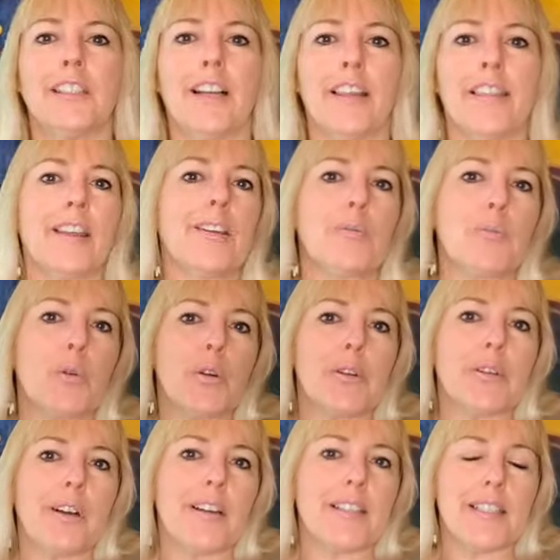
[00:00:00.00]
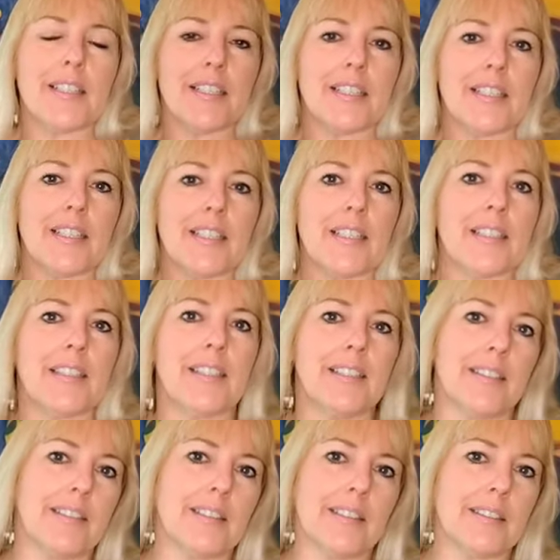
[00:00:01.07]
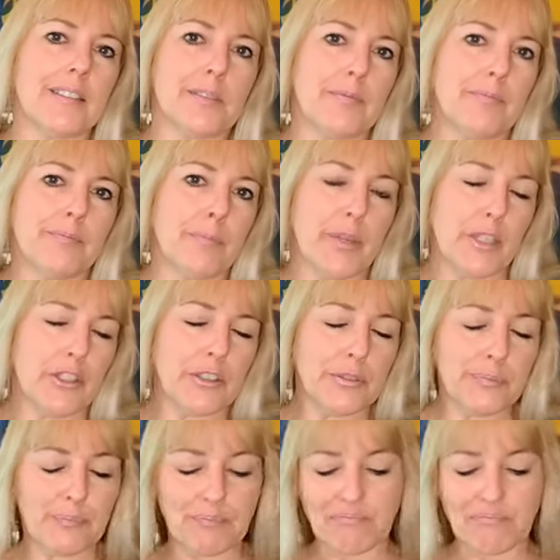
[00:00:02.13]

I think, a more artistic um, picture.